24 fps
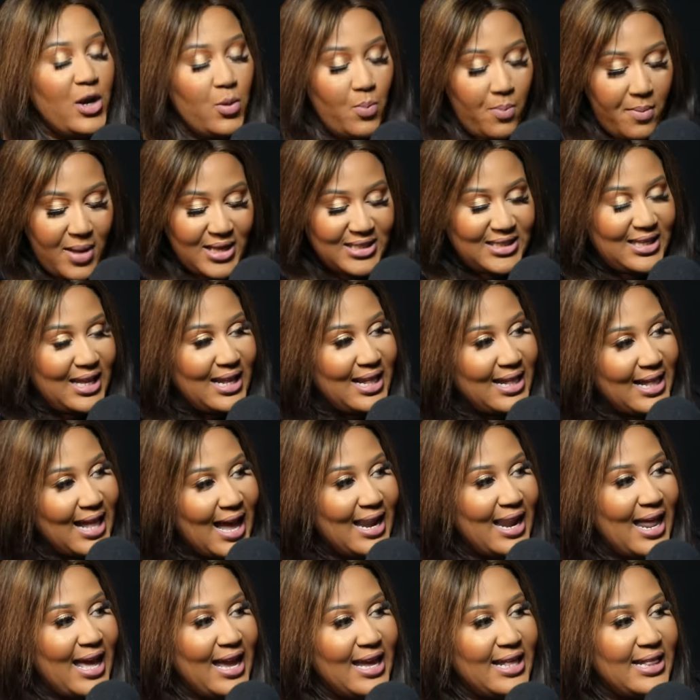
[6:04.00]
And
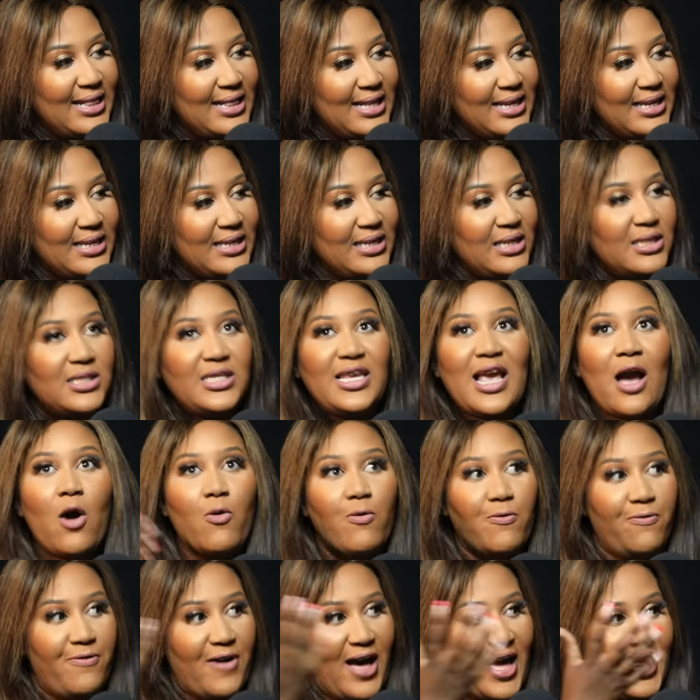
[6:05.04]
masihlala endlini,
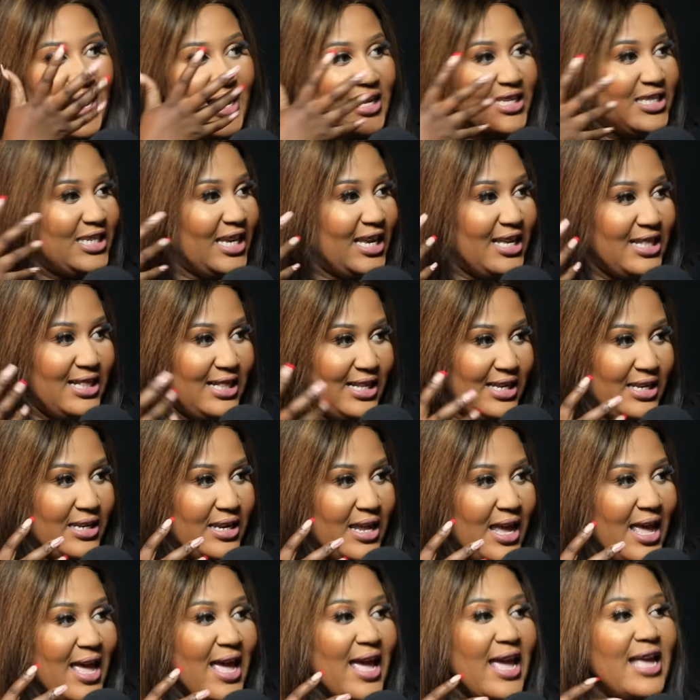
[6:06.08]
siyahuvala nje
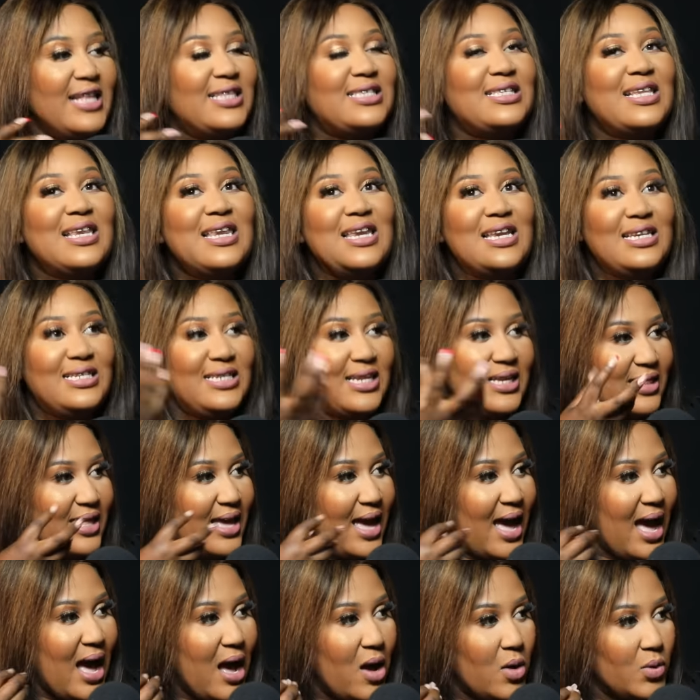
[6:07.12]
endlini. It's
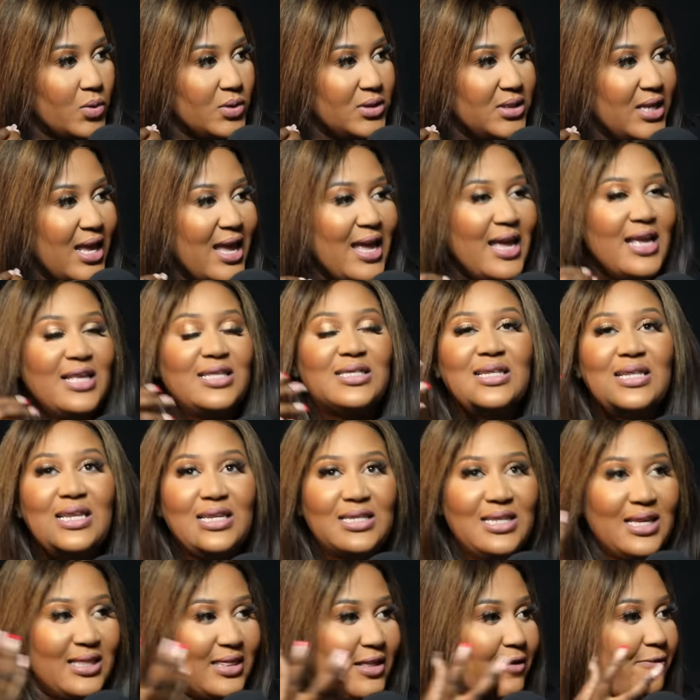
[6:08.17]
leading the house,
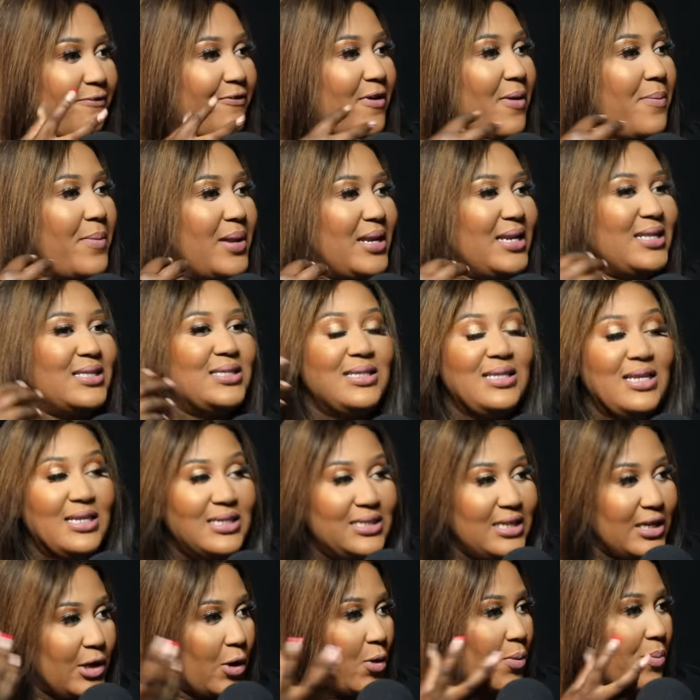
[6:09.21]
it's leading the family,
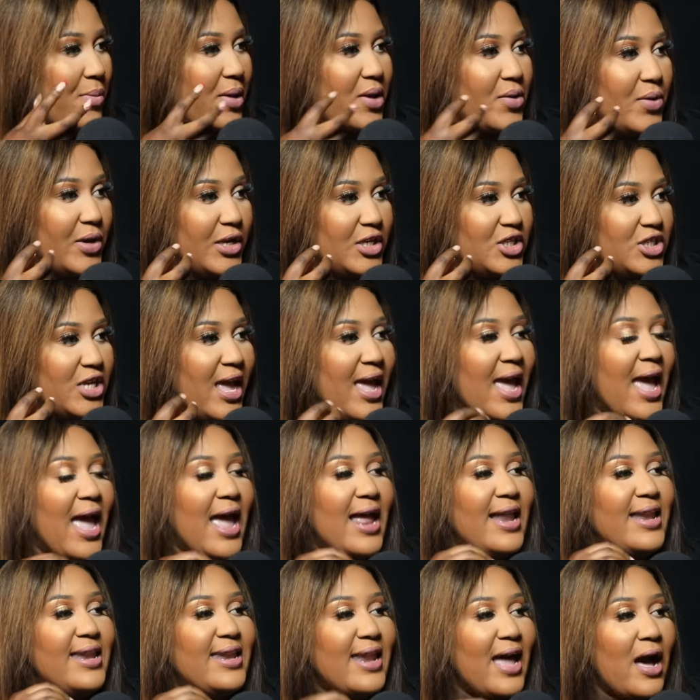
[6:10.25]
it's leading your marriage.
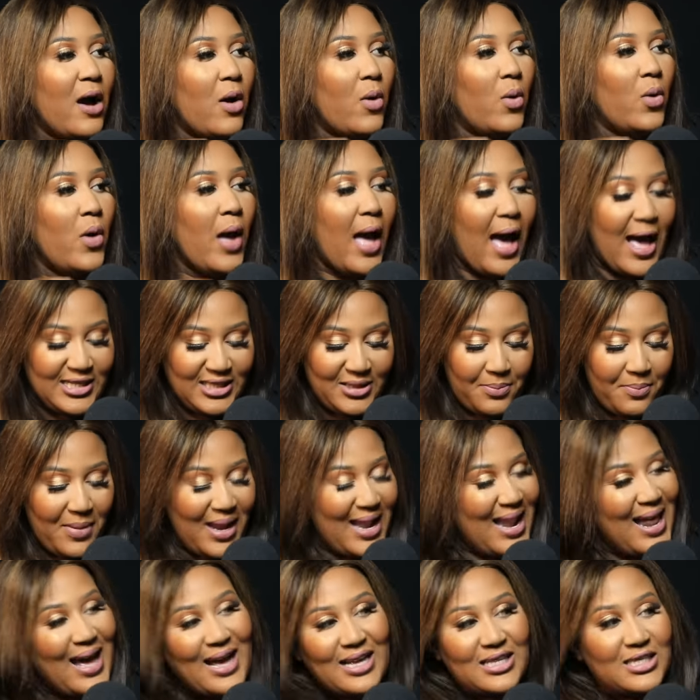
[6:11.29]
And now,
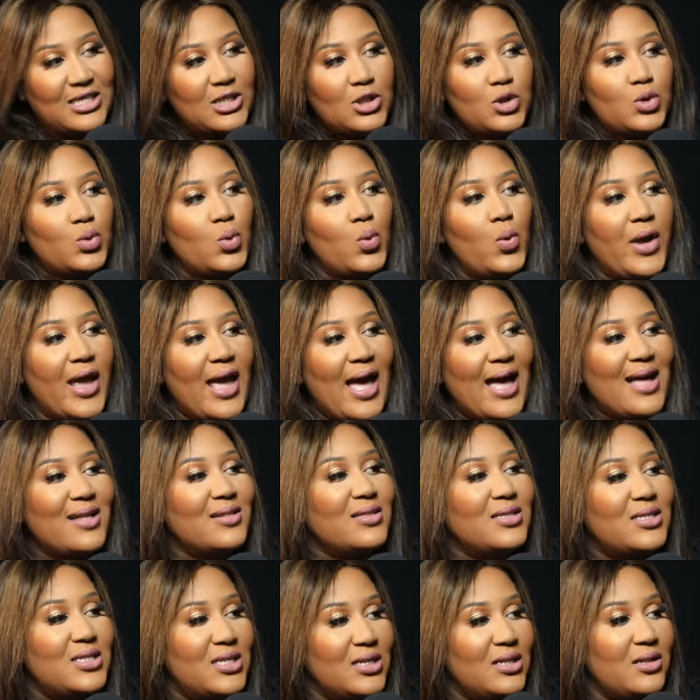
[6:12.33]
asimelanga sisuke
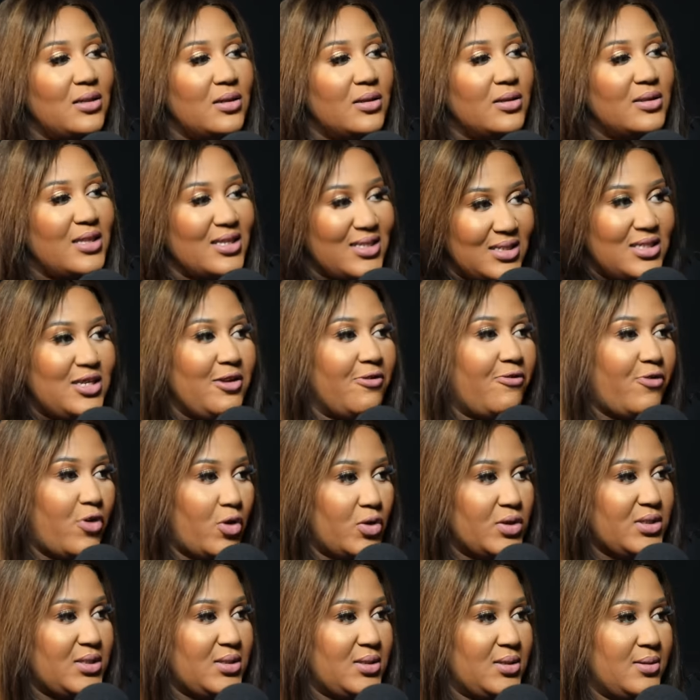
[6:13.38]
until there's a
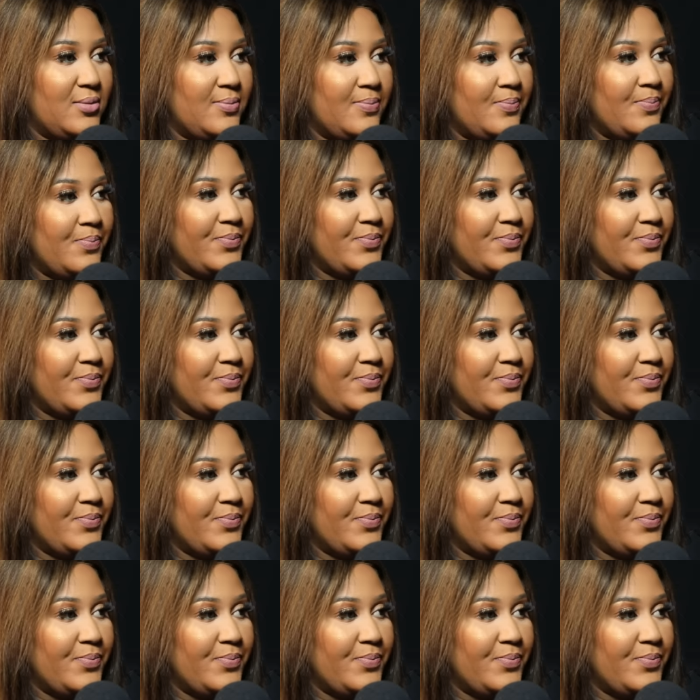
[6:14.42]
divorce